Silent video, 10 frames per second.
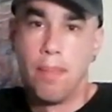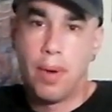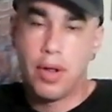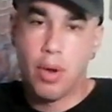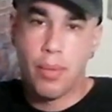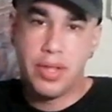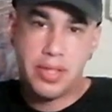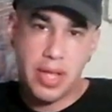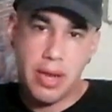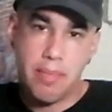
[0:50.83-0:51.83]
But, we
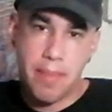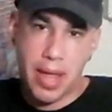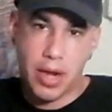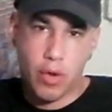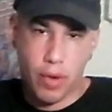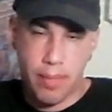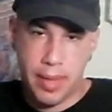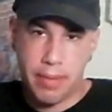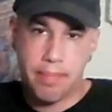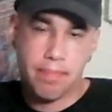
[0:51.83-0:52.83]
did make an
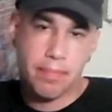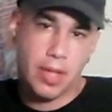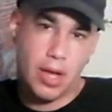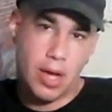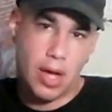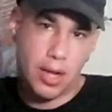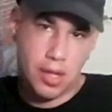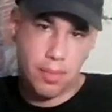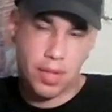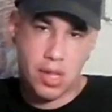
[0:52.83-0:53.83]
agreement on
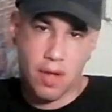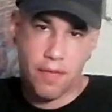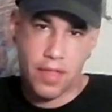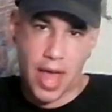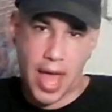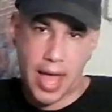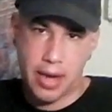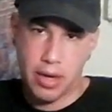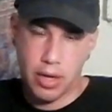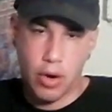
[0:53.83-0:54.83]
some of the stuff
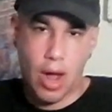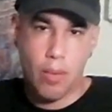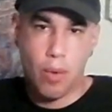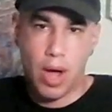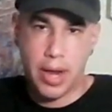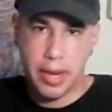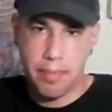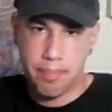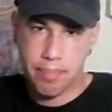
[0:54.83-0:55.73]
that, I wanted.